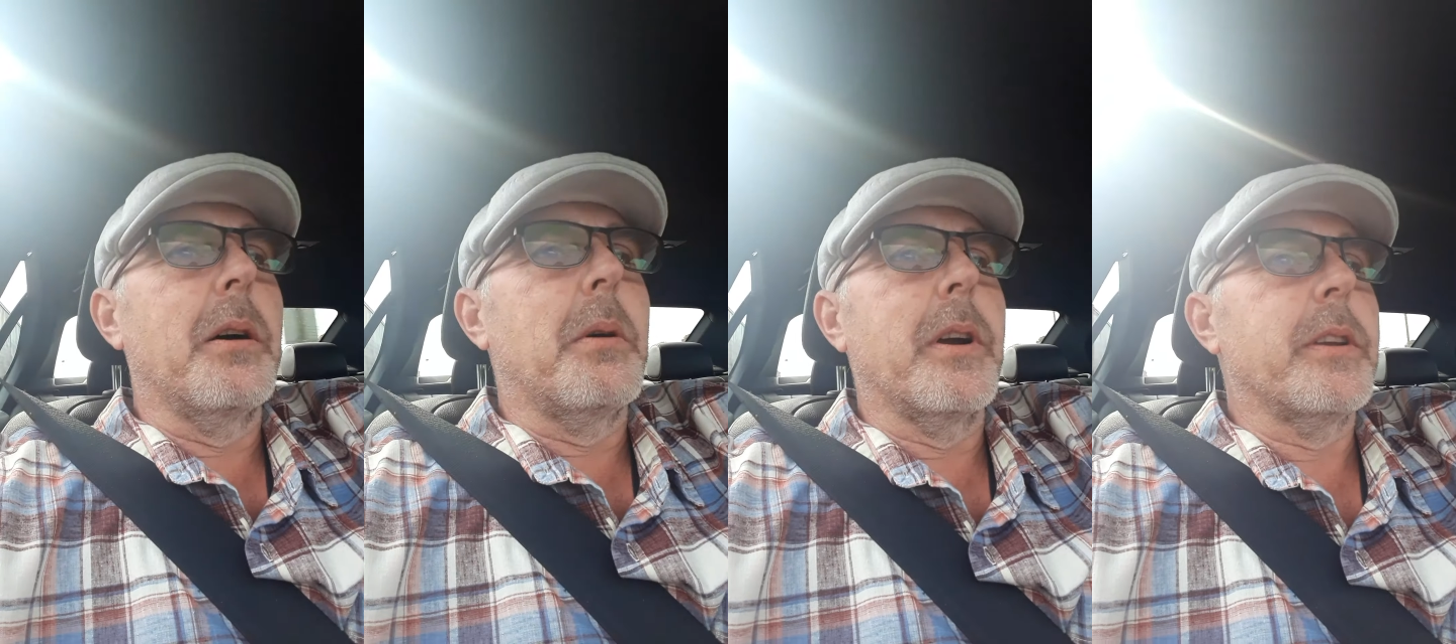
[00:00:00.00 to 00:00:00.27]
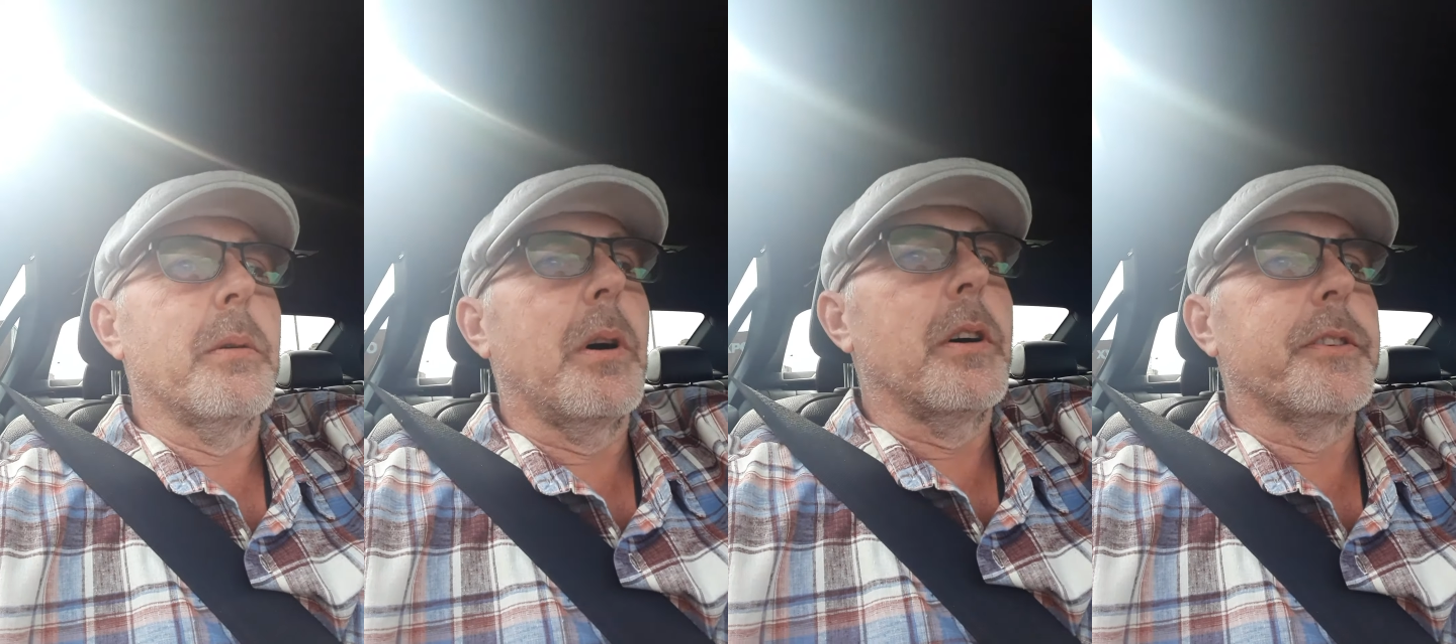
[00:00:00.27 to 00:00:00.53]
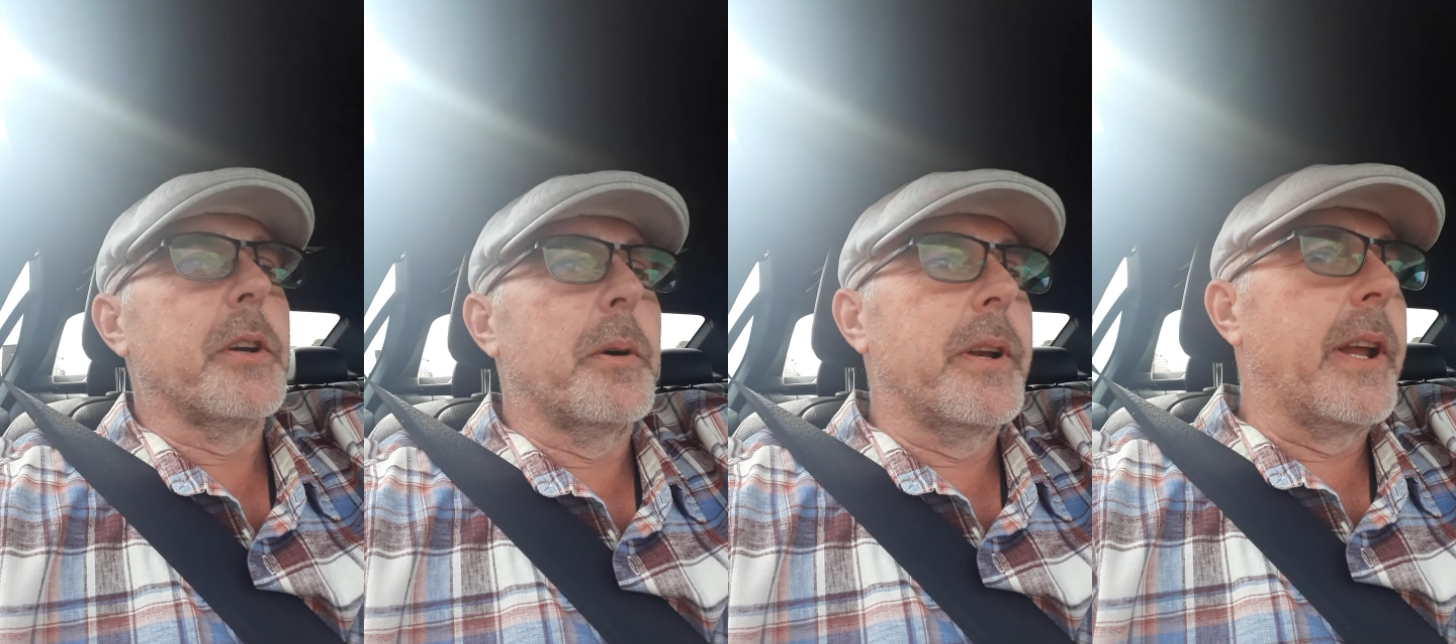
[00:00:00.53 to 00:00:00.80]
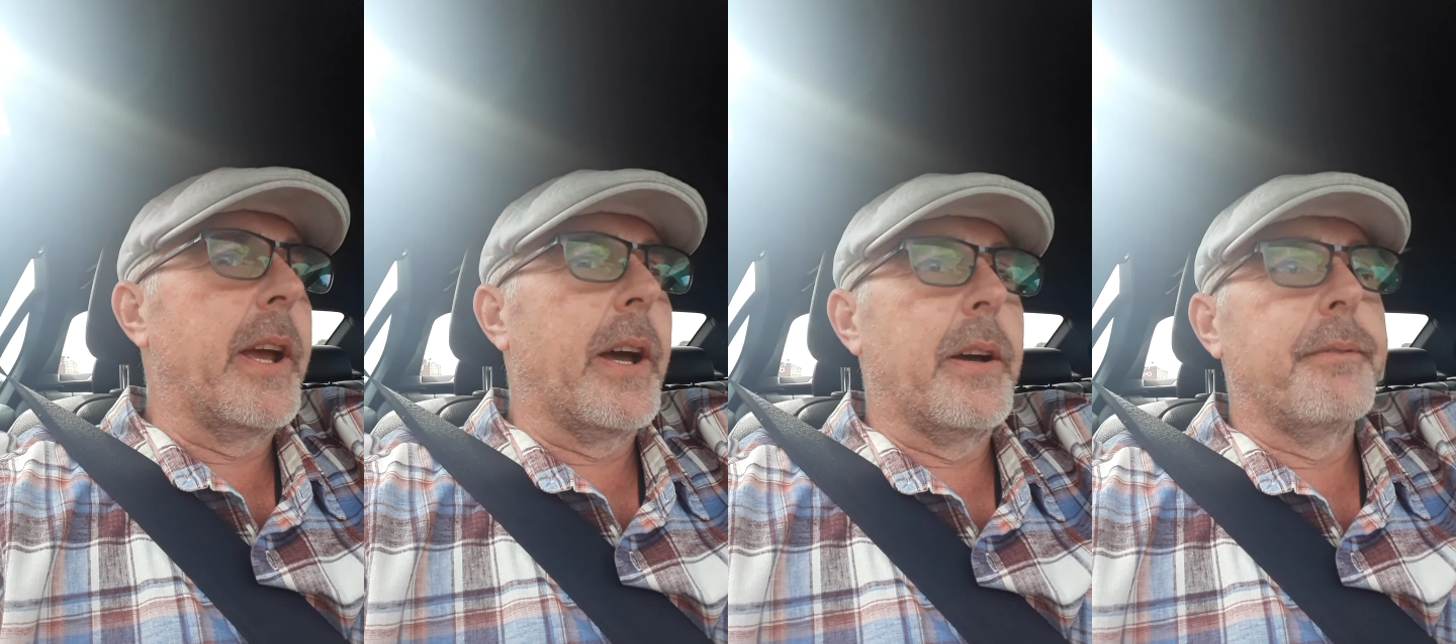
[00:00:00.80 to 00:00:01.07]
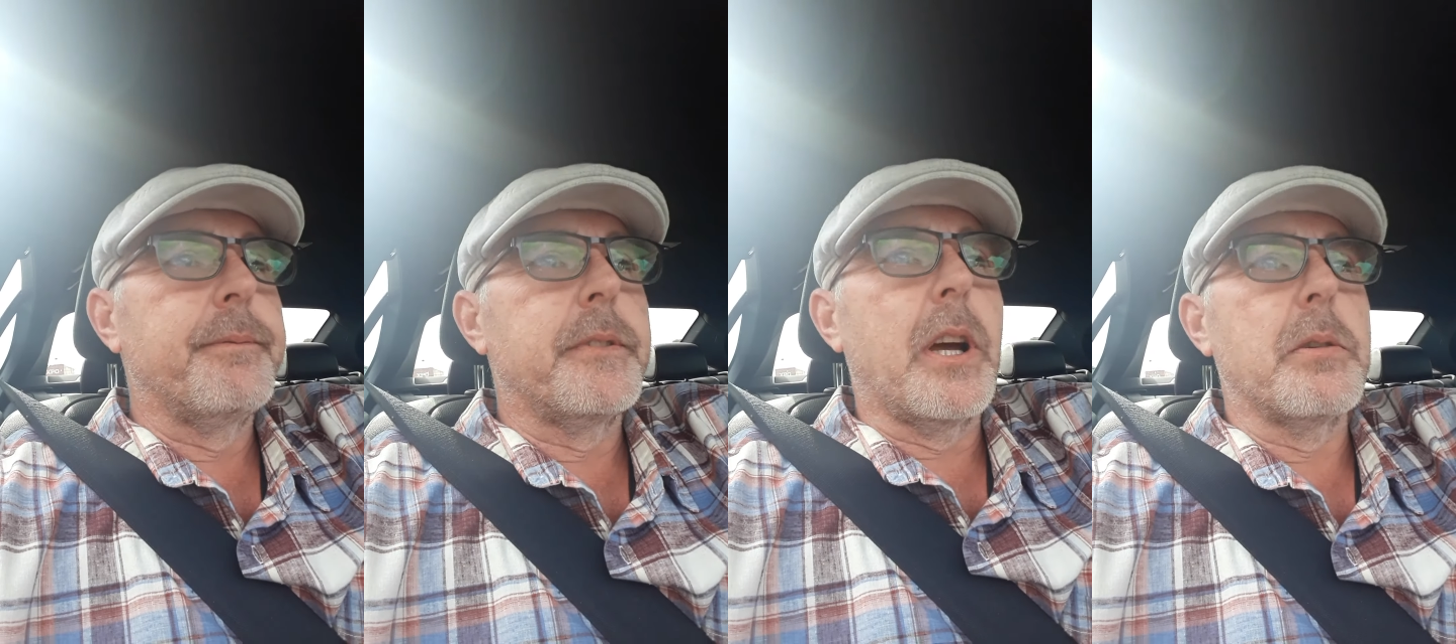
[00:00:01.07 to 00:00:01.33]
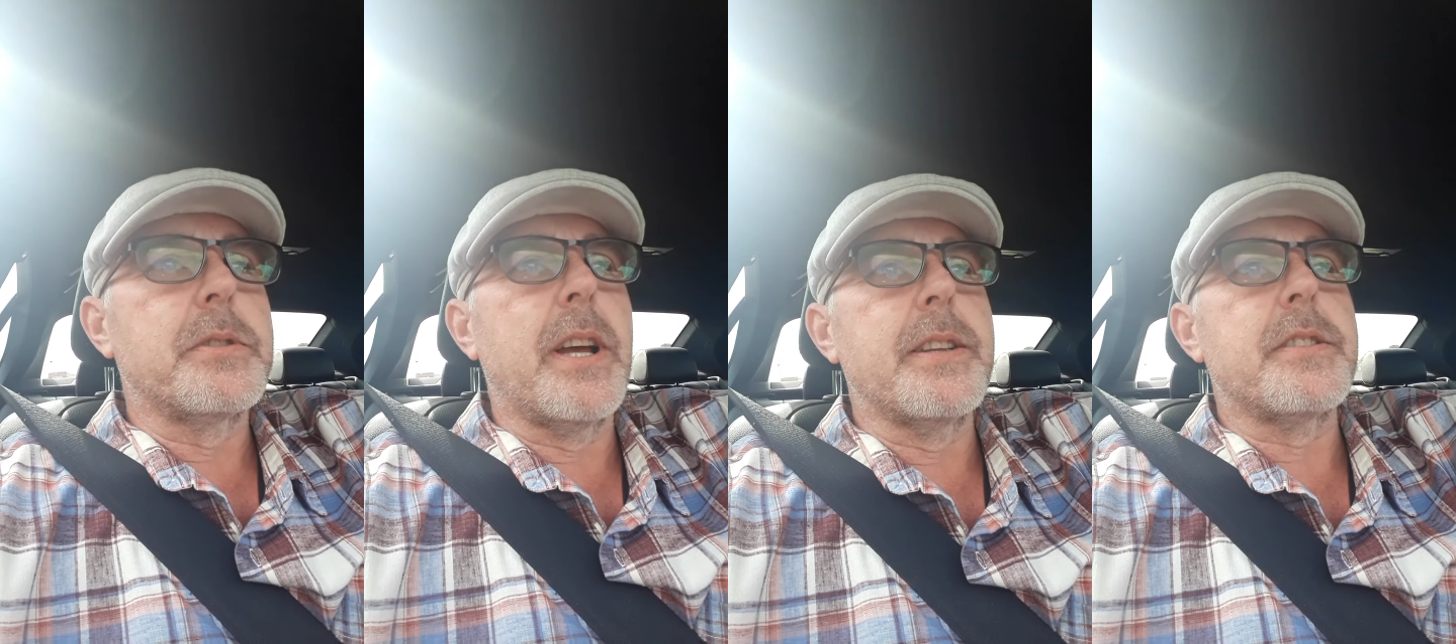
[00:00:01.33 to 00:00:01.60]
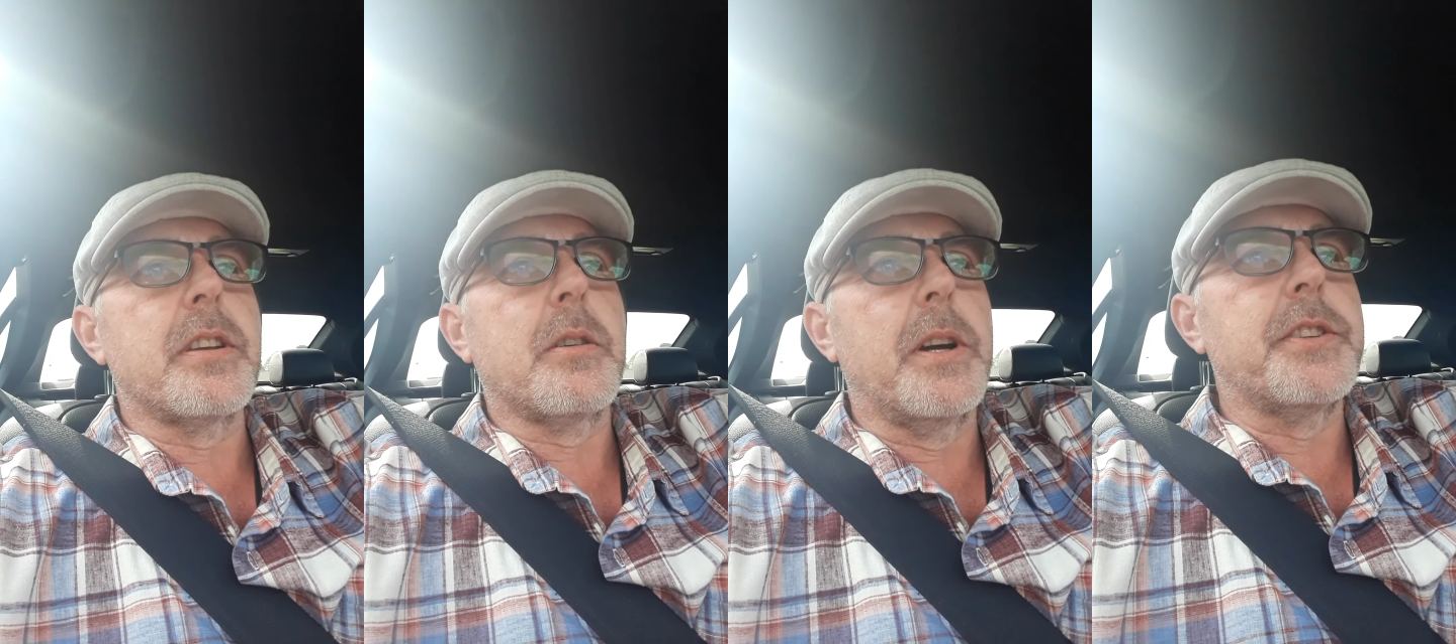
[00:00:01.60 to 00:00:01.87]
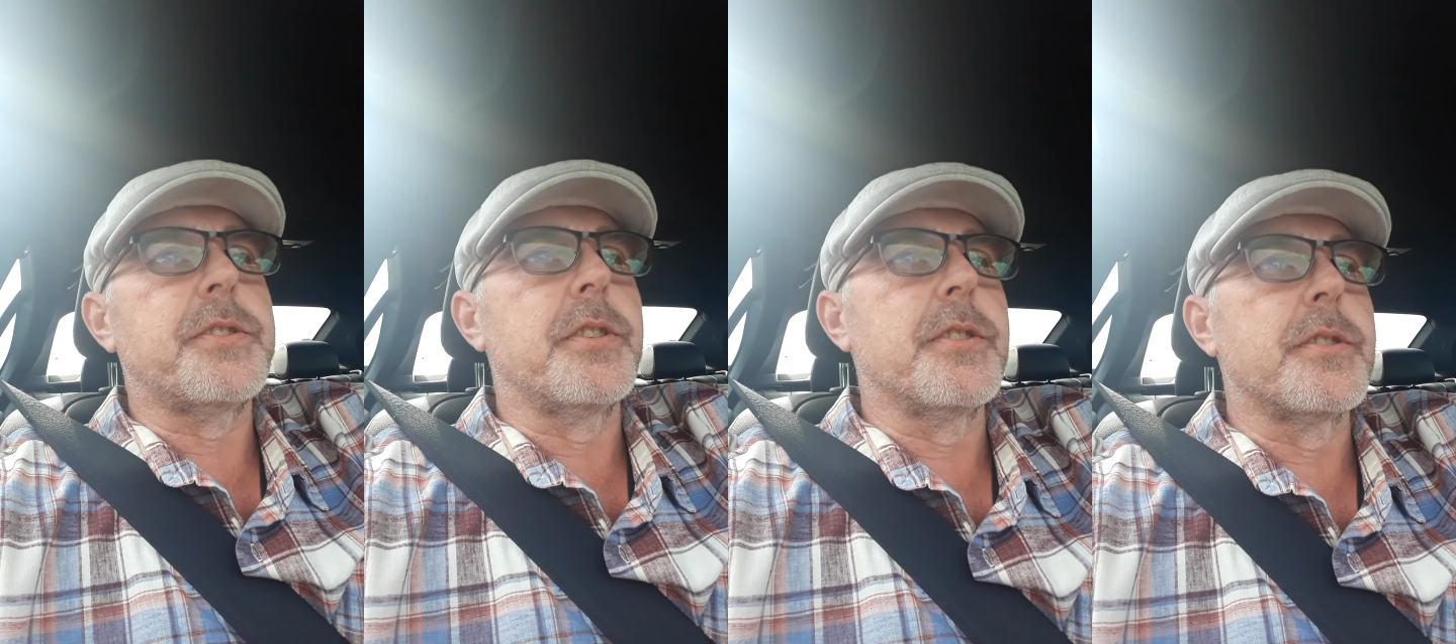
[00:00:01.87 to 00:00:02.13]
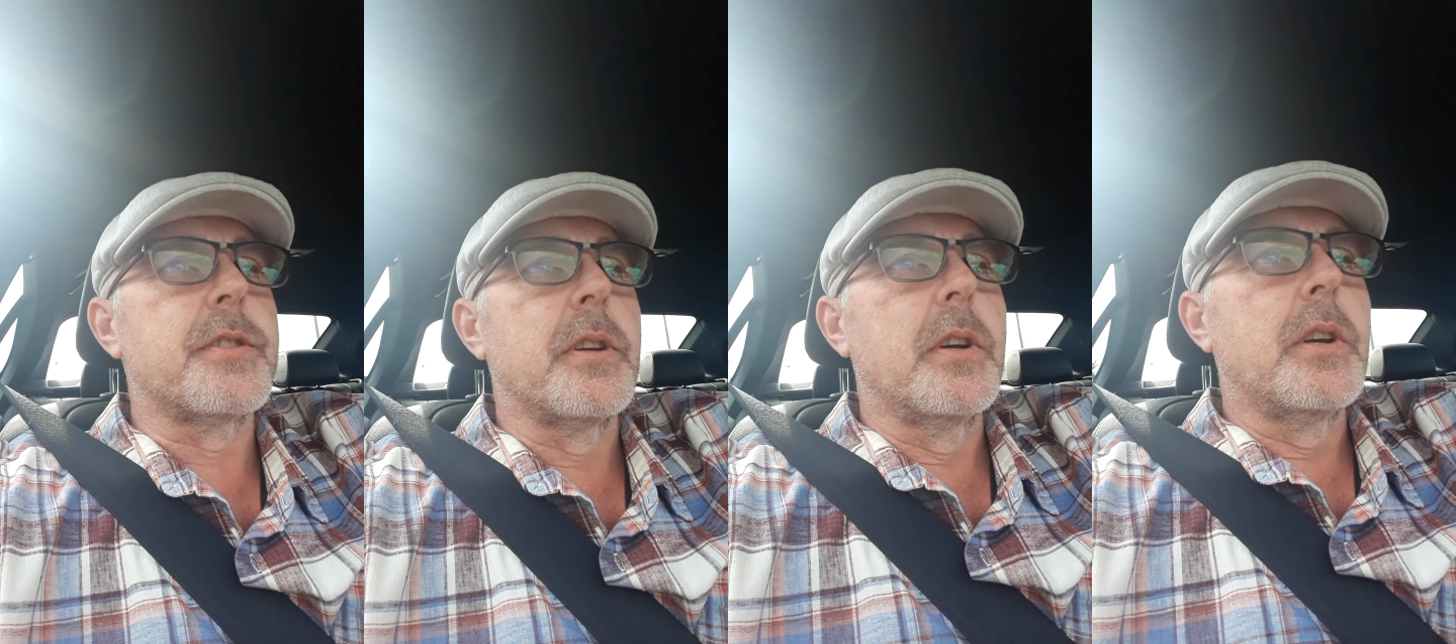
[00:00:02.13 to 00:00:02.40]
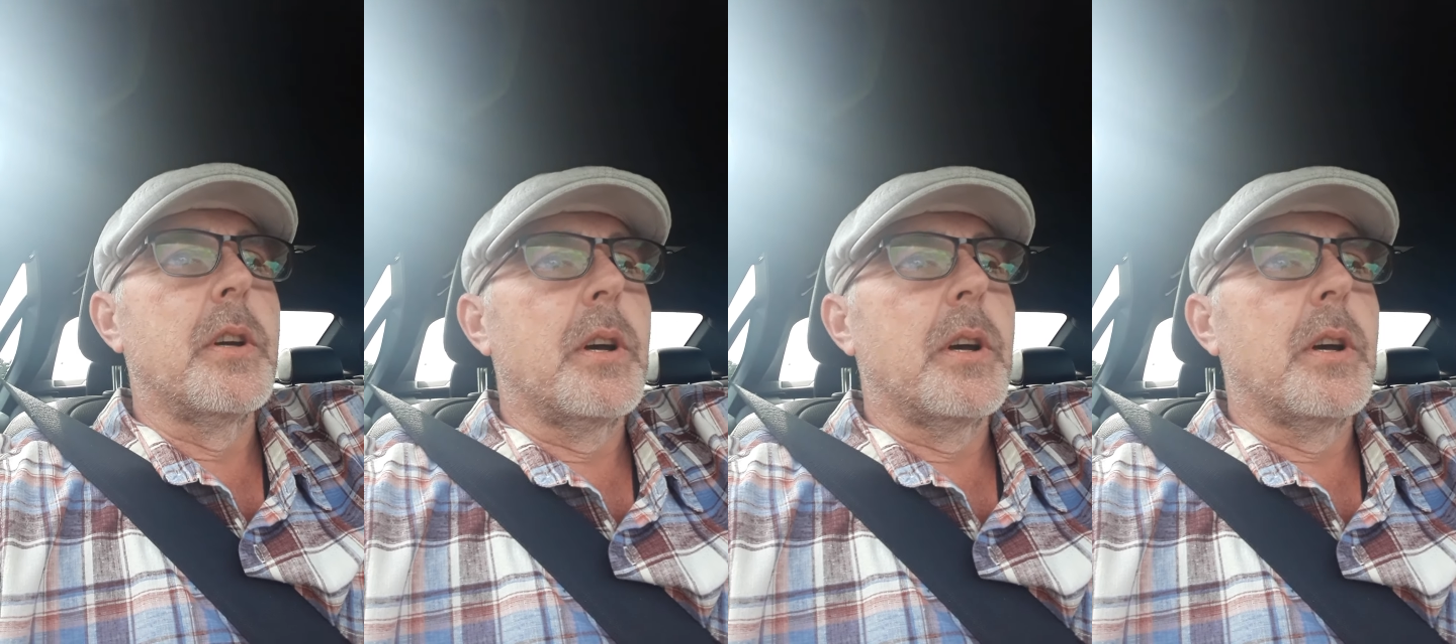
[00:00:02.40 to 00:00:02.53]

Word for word: what you all doing here? Don't answer questions.